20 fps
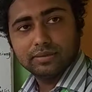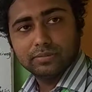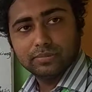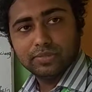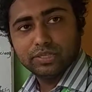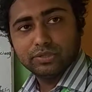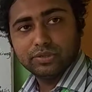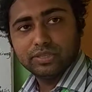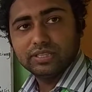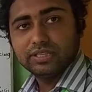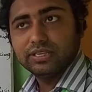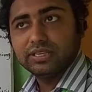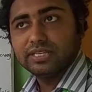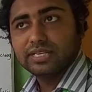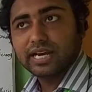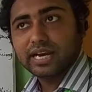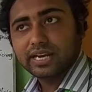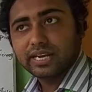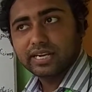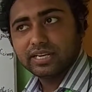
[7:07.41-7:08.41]
between the
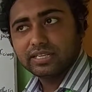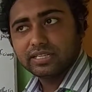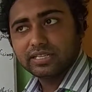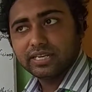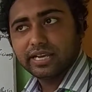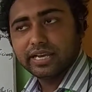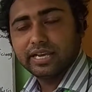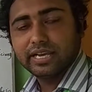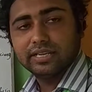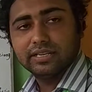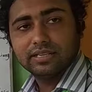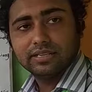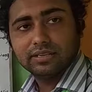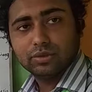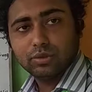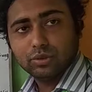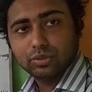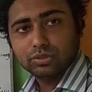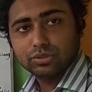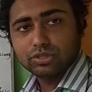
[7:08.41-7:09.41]
target and the
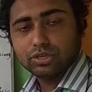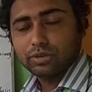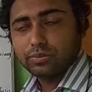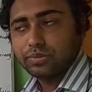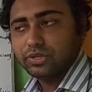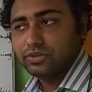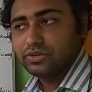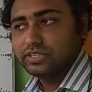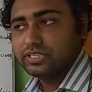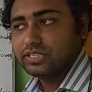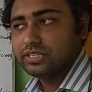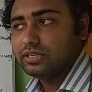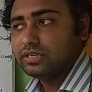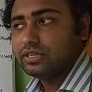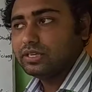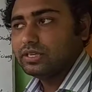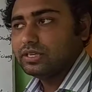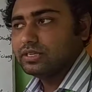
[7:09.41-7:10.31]
host community,